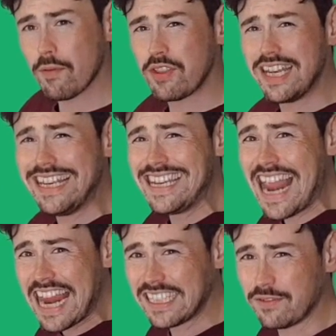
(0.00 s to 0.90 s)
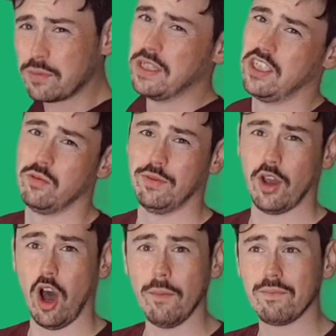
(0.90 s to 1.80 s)
the native species
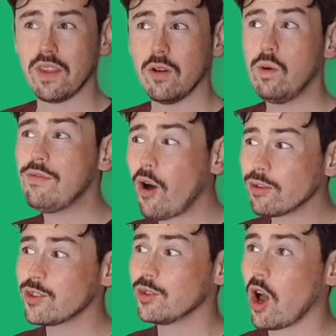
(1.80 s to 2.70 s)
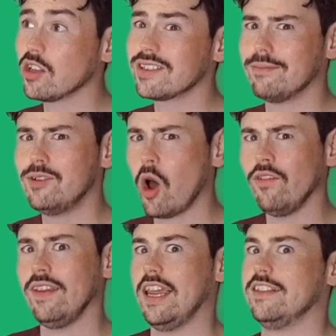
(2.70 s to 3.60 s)
we've also got some
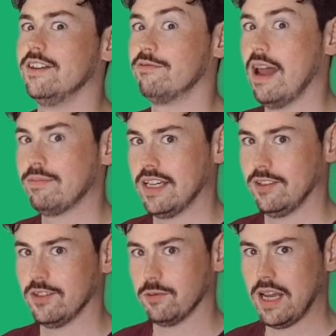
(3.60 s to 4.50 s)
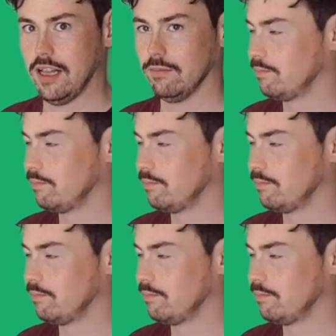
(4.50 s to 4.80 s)
non-native reptiles as well.